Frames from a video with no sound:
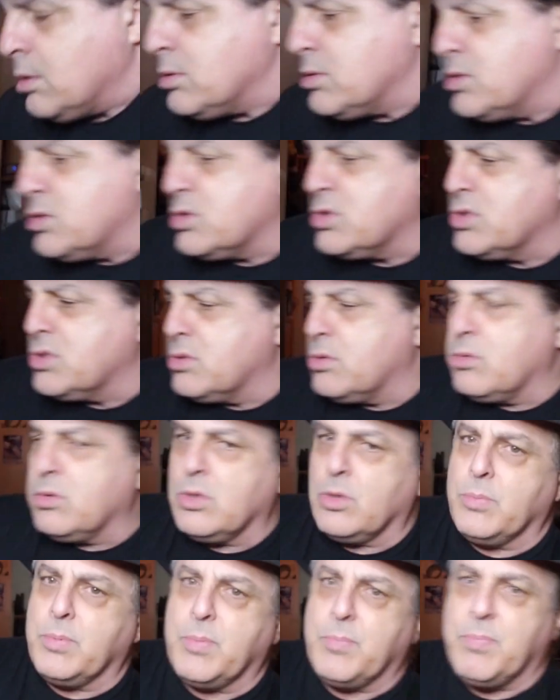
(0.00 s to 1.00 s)
just a
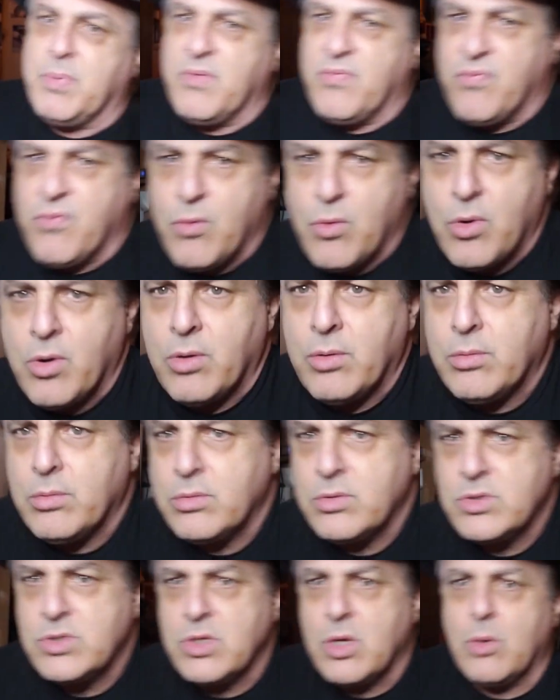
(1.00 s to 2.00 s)
little bit before,
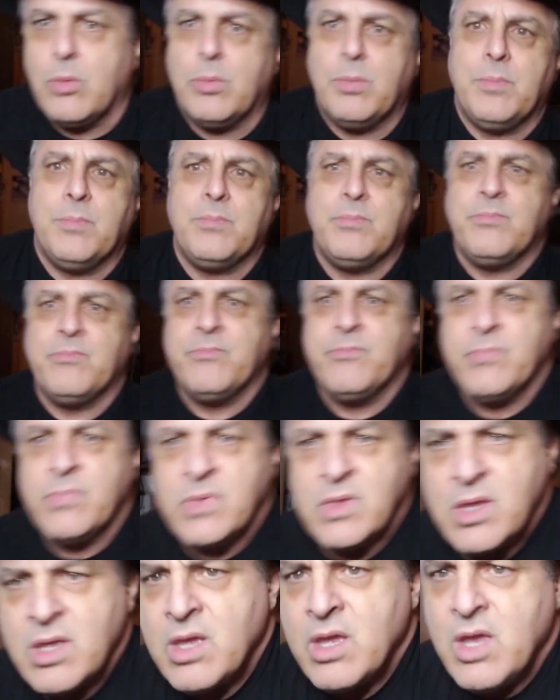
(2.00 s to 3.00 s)
so
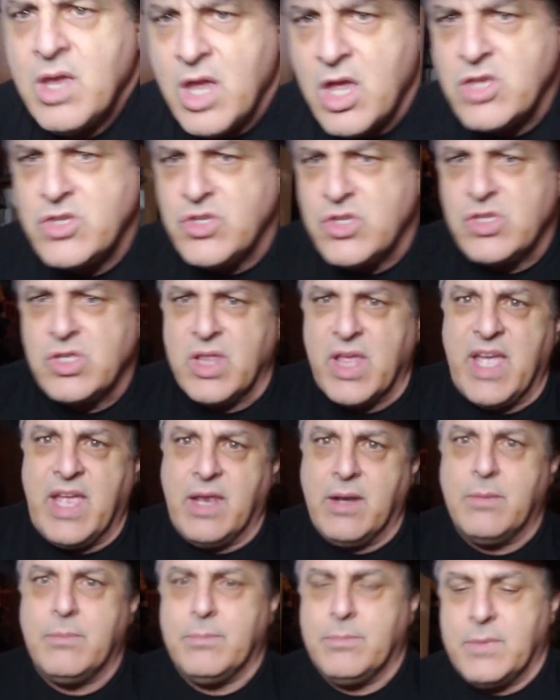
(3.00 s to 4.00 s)
it's just
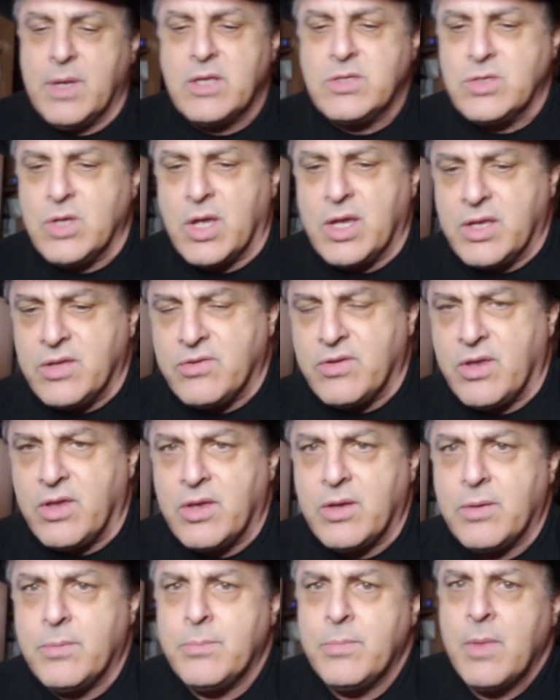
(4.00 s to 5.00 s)
late. That's all I can tell
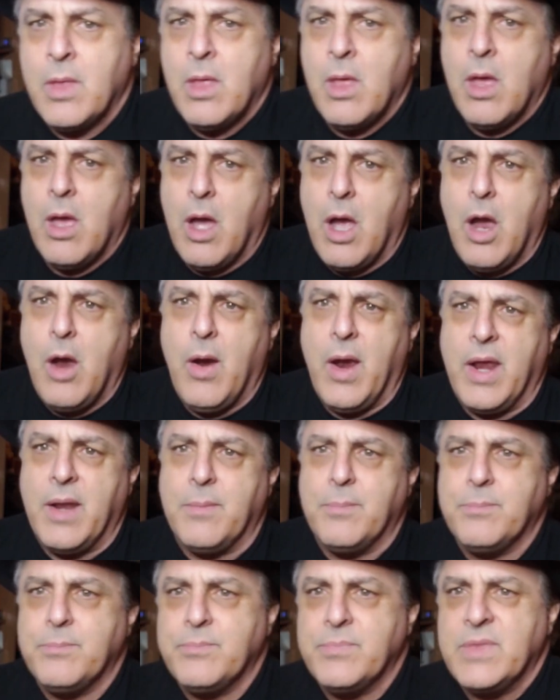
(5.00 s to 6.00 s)
you. All
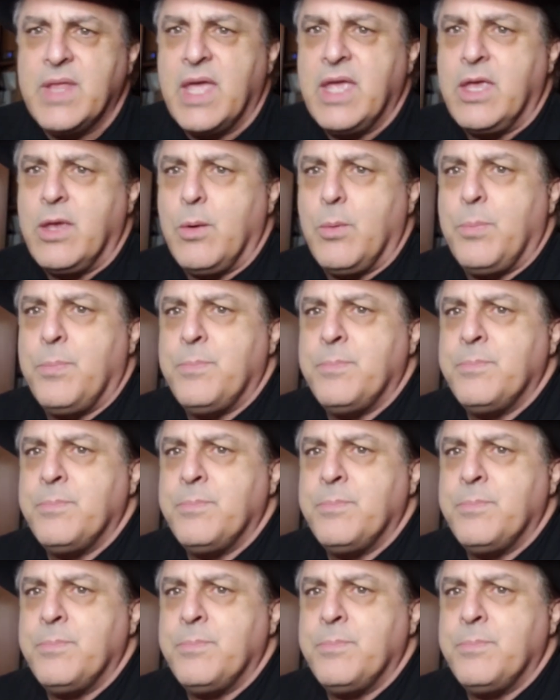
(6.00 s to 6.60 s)
right. Thank you.